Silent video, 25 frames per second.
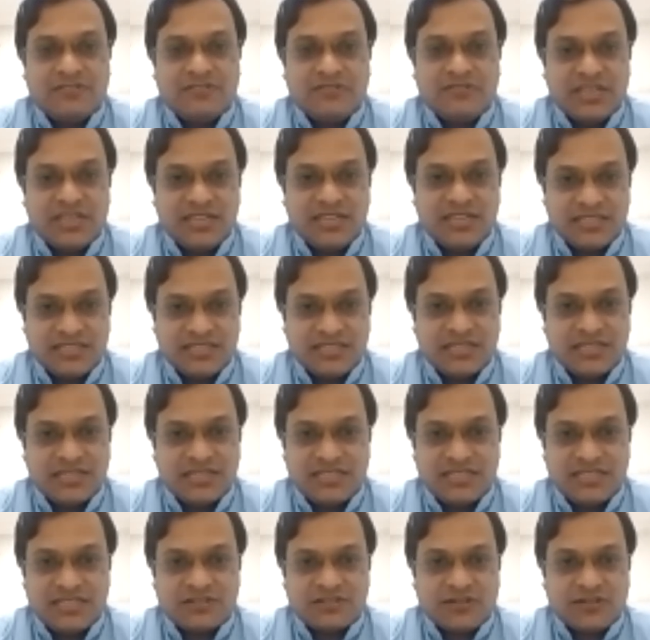various
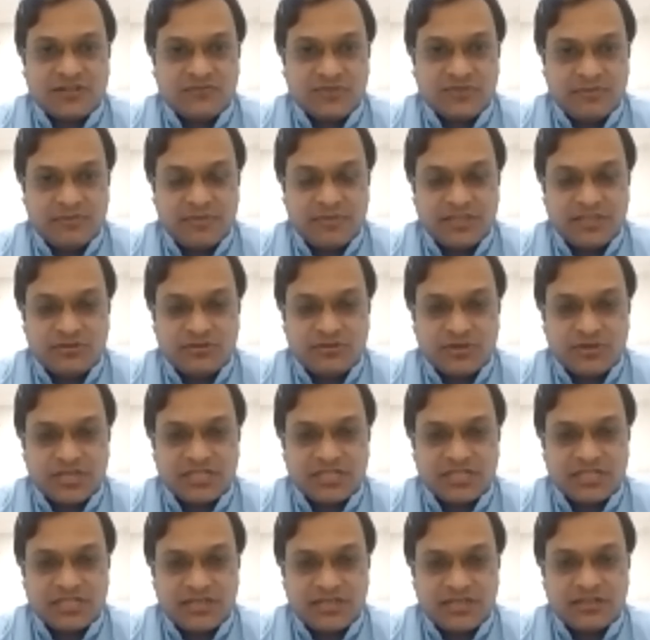stages of the
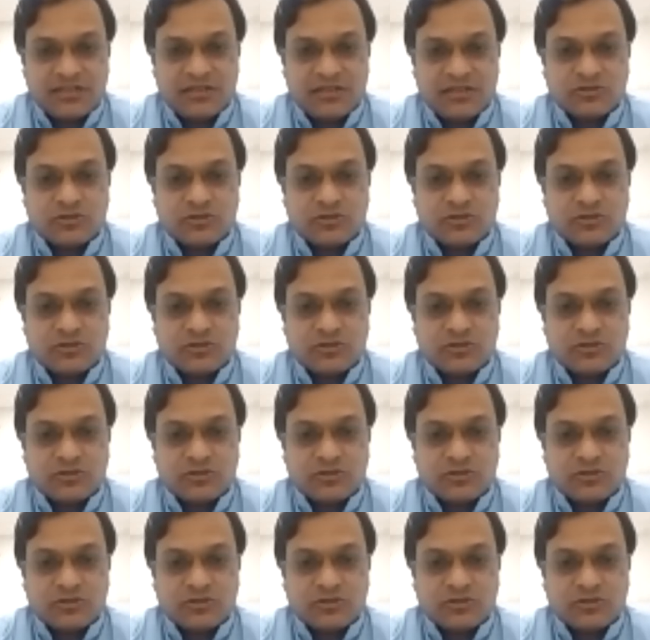maturation